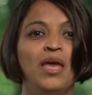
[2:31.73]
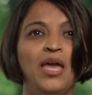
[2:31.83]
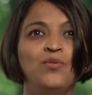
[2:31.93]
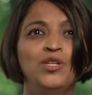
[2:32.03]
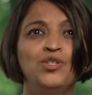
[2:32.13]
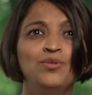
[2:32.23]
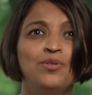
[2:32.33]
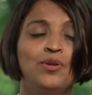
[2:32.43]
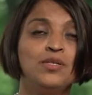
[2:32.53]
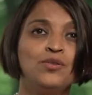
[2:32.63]
And we do
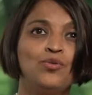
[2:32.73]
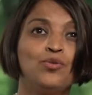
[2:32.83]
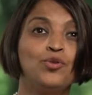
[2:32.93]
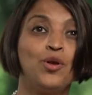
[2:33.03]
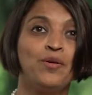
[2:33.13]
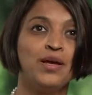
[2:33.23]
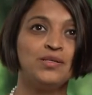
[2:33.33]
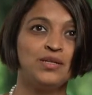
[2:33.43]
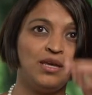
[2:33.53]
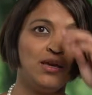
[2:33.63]
this through
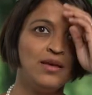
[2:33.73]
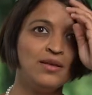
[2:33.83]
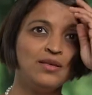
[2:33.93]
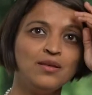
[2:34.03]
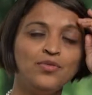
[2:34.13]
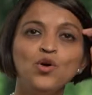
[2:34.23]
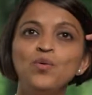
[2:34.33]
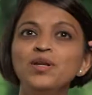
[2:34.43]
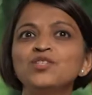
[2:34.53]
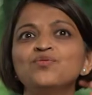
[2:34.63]
curiosity. No
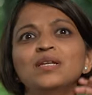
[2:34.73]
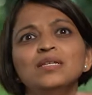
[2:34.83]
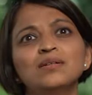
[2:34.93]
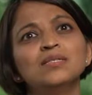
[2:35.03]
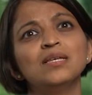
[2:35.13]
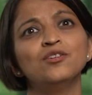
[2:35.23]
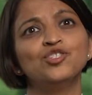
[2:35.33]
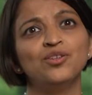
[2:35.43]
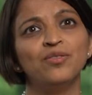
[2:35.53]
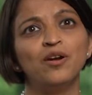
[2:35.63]
one has really done cell and
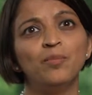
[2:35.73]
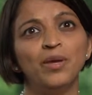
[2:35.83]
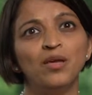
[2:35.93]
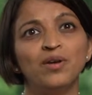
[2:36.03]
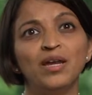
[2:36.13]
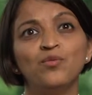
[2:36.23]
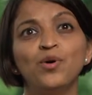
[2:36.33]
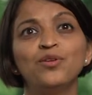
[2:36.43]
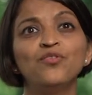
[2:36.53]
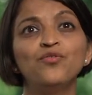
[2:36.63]
gene therapy, right?
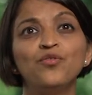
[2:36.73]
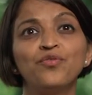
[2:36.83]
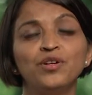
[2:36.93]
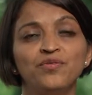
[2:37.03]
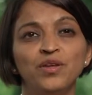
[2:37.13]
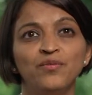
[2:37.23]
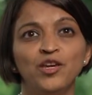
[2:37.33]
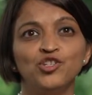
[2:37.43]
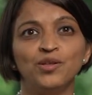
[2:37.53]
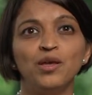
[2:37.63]
We're in the forefront of
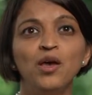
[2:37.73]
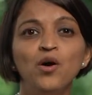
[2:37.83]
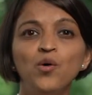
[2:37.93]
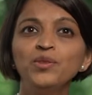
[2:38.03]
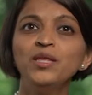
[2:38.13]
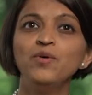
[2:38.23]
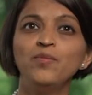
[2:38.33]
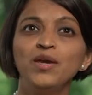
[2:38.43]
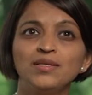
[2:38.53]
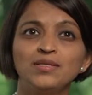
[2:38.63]
innovation. Only way
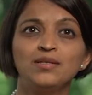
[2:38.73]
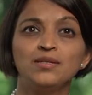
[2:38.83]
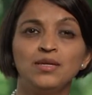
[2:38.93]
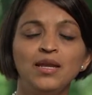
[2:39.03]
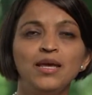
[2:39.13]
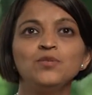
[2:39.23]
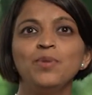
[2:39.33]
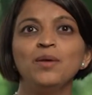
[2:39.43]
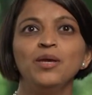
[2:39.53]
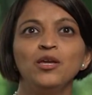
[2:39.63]
we can succeed is
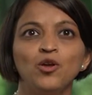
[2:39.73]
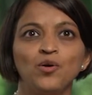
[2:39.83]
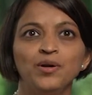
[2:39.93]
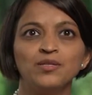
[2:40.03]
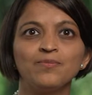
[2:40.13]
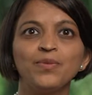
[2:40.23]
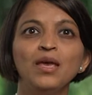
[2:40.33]
by being curious